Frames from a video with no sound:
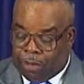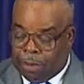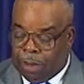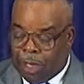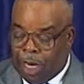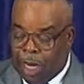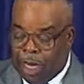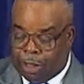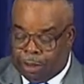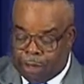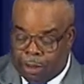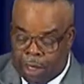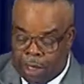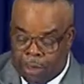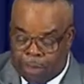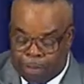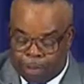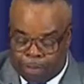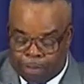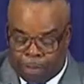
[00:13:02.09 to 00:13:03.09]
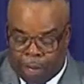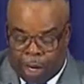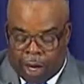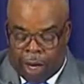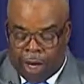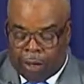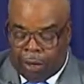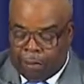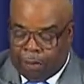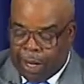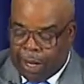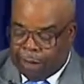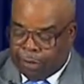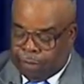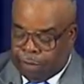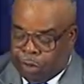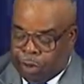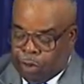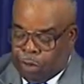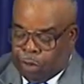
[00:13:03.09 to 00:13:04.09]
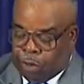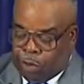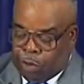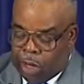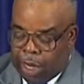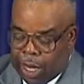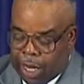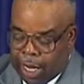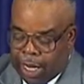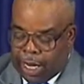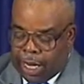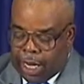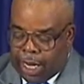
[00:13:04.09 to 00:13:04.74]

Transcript: the last uh, part of that thirty-three A,